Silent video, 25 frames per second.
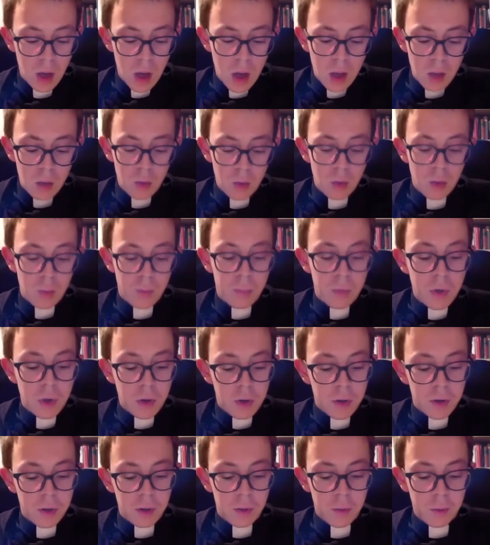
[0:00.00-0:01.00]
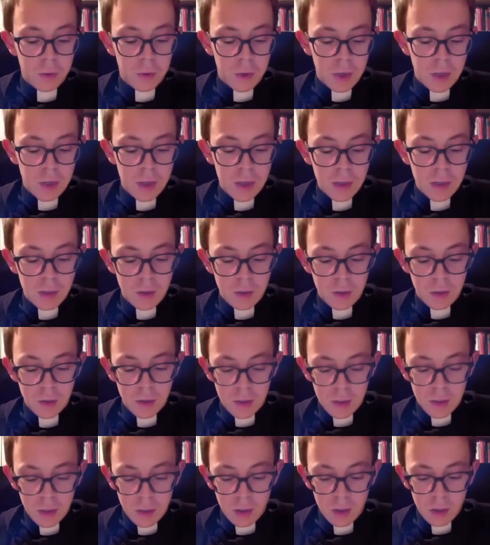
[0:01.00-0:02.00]
to the period during his
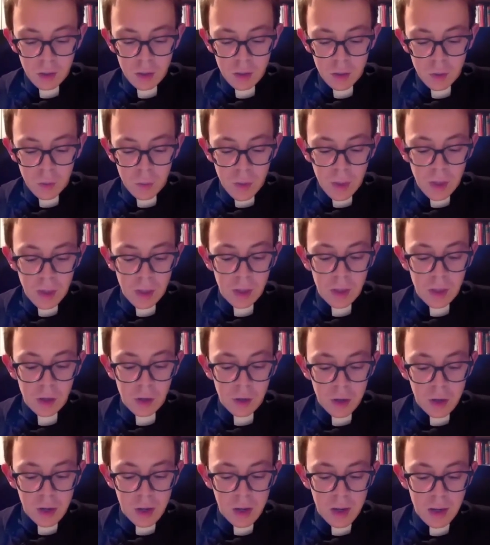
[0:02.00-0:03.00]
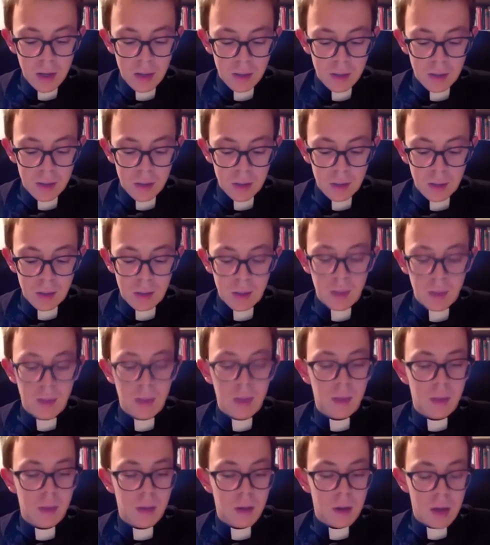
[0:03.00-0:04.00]
research when he realizes
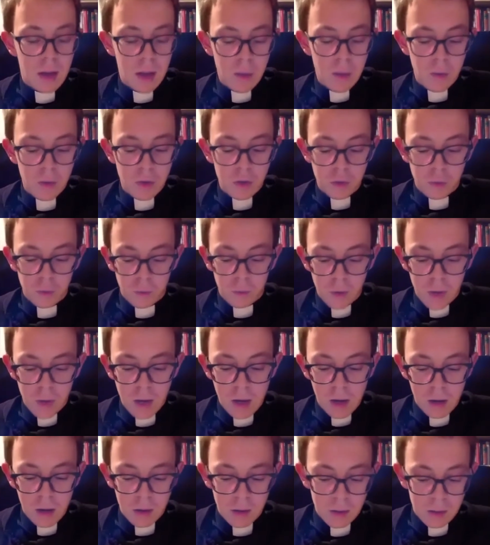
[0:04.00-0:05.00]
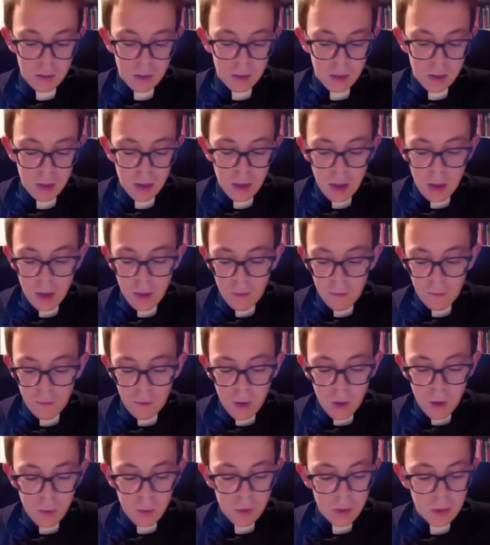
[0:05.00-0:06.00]
that the language of violence
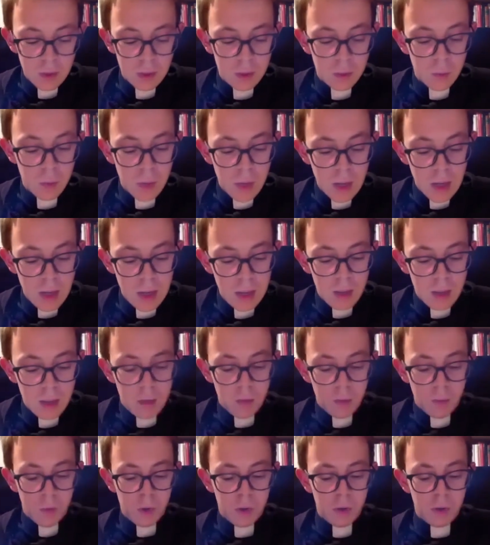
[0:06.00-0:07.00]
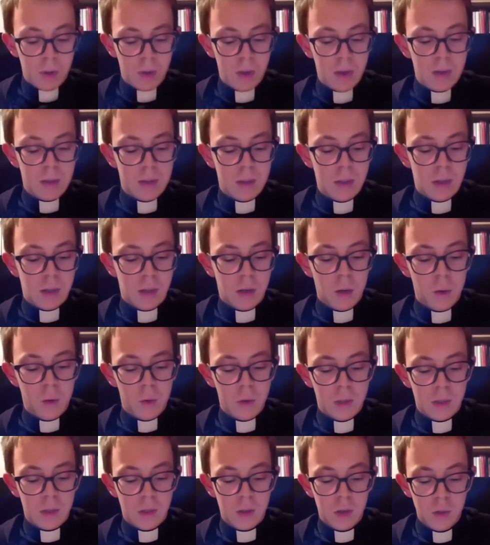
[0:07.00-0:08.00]
found its way into monotheistic holy
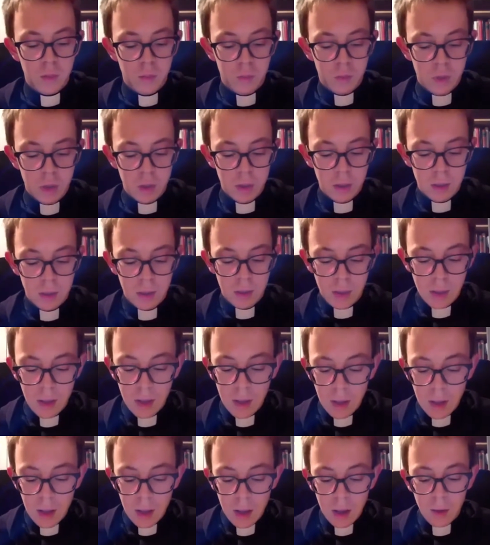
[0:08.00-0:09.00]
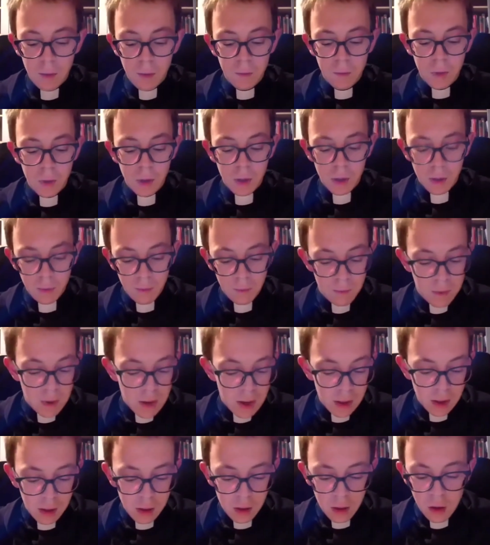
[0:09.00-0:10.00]
scriptures
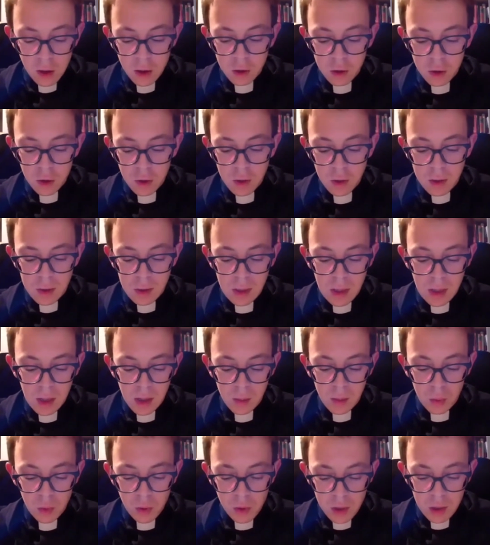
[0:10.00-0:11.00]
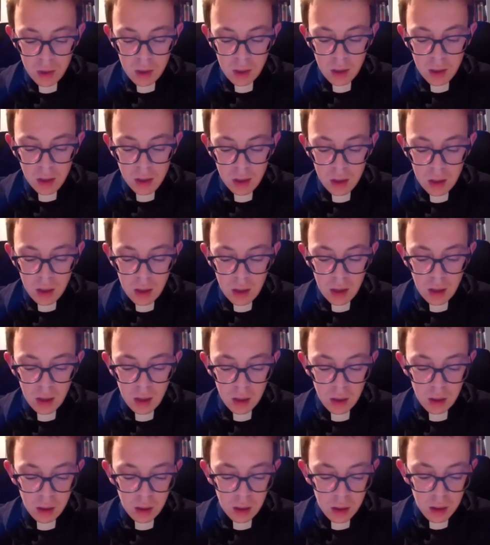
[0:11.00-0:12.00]
via cultures and political
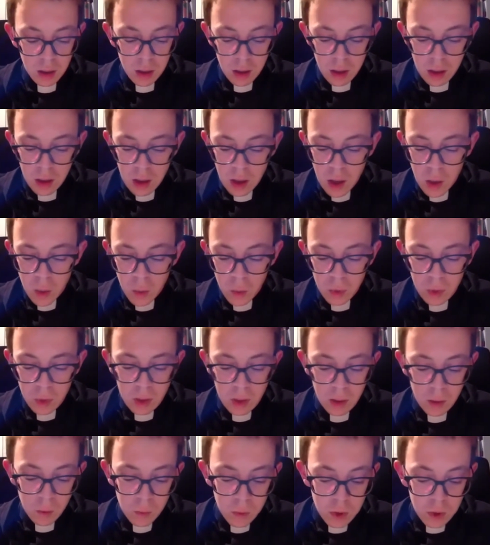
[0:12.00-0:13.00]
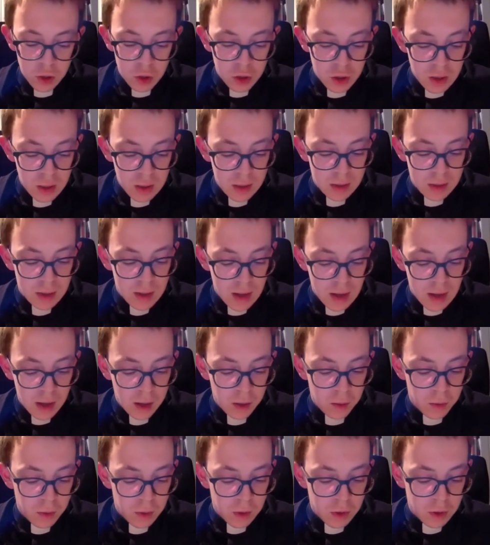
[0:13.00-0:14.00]
thinking, within which this
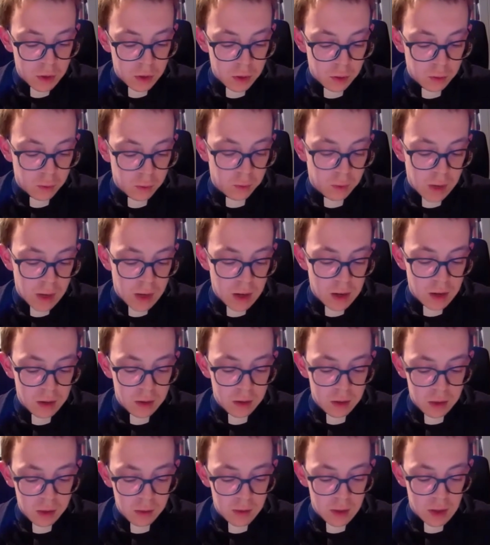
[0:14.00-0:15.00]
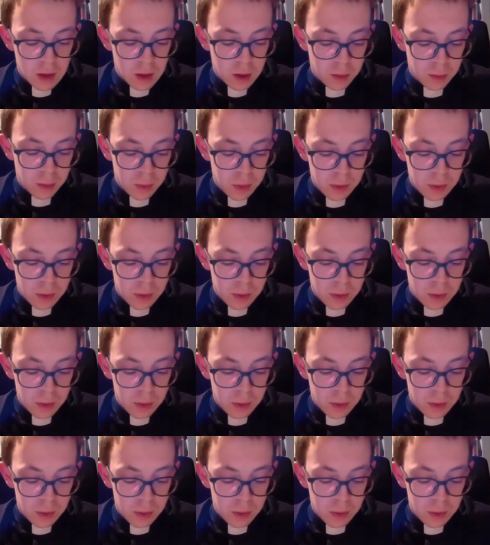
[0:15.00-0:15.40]
language of violence developed.